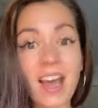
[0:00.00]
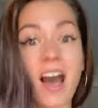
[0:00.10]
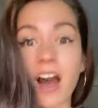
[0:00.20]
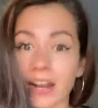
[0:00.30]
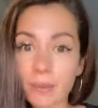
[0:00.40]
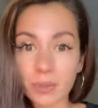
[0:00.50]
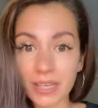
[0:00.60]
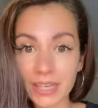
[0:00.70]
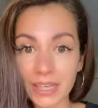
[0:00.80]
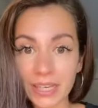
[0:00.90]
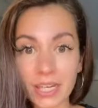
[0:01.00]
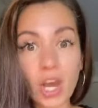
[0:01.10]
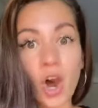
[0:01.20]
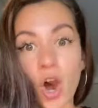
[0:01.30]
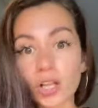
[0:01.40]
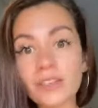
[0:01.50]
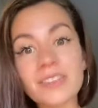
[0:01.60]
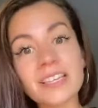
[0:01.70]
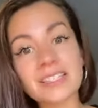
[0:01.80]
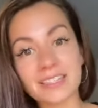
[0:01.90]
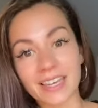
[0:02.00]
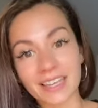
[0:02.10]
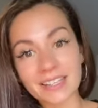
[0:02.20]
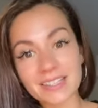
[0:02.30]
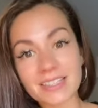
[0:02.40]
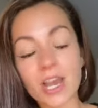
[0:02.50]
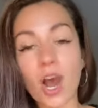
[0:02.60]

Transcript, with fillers: unable to eat, all of these things